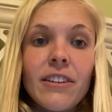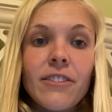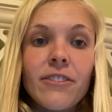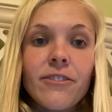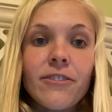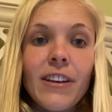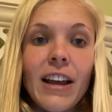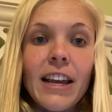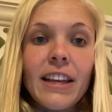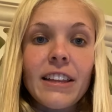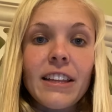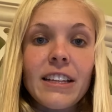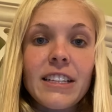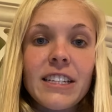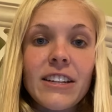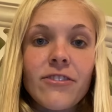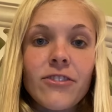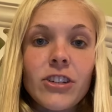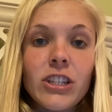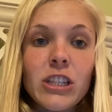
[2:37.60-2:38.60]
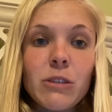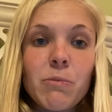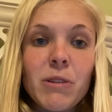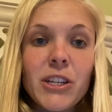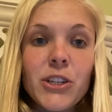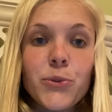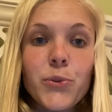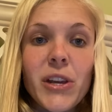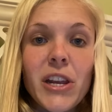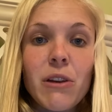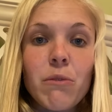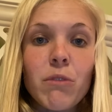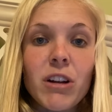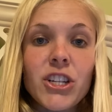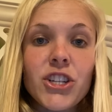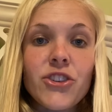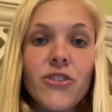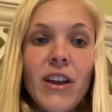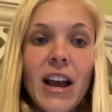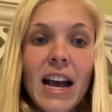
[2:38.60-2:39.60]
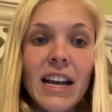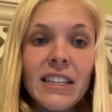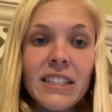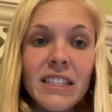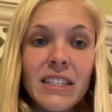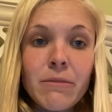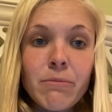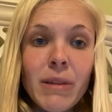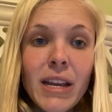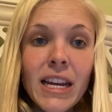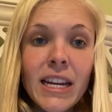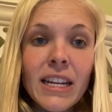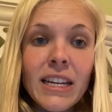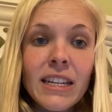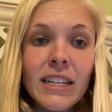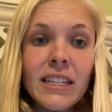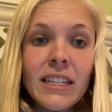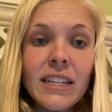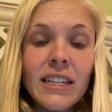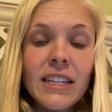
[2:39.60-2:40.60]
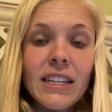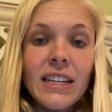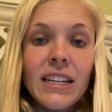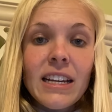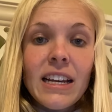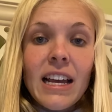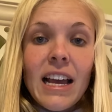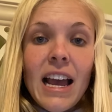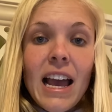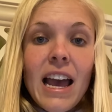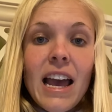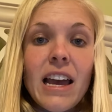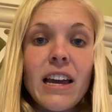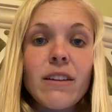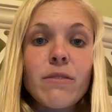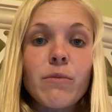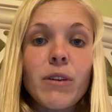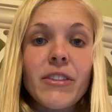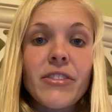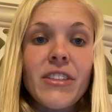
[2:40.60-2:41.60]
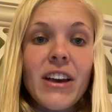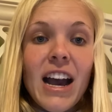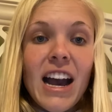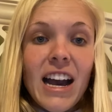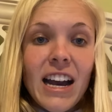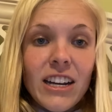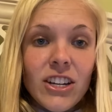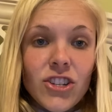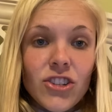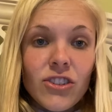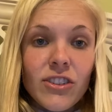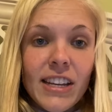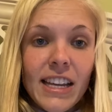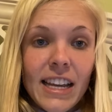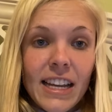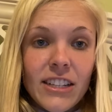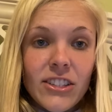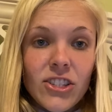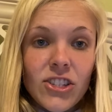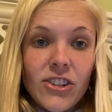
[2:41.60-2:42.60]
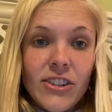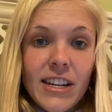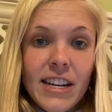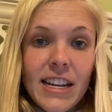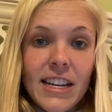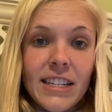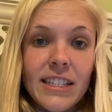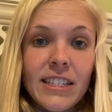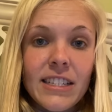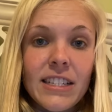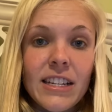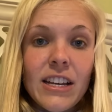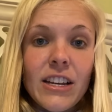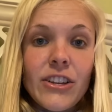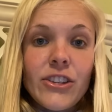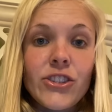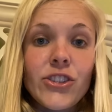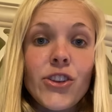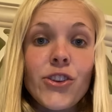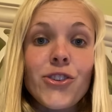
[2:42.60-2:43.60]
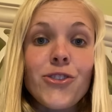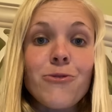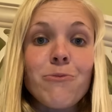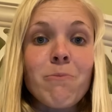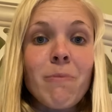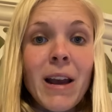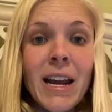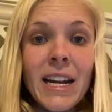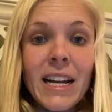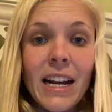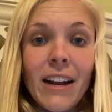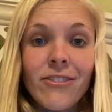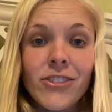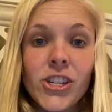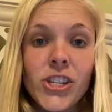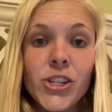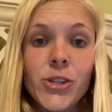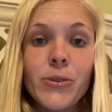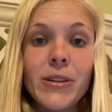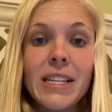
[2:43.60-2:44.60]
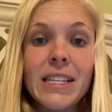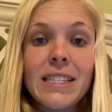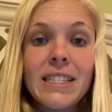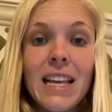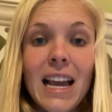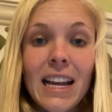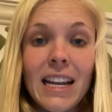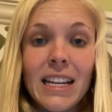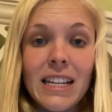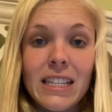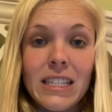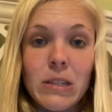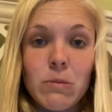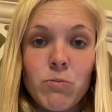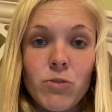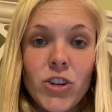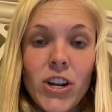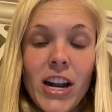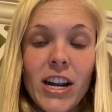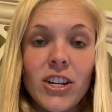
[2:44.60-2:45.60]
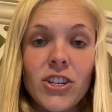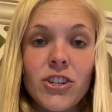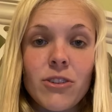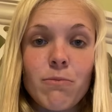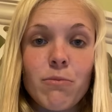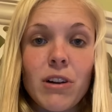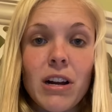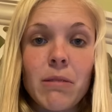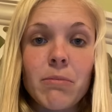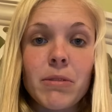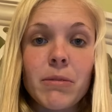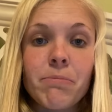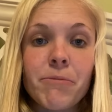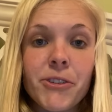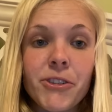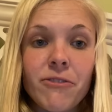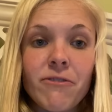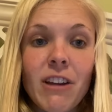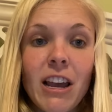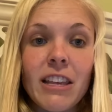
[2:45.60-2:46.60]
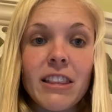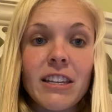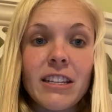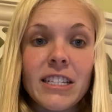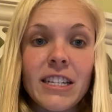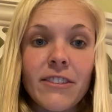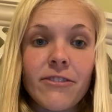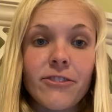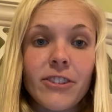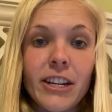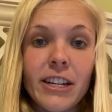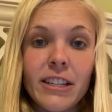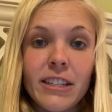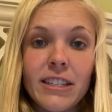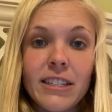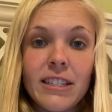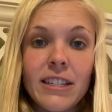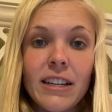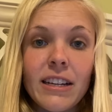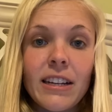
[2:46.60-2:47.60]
find the difference between what you estimated and what the actual answer is. So you might have to do a second subtraction problem to find the difference.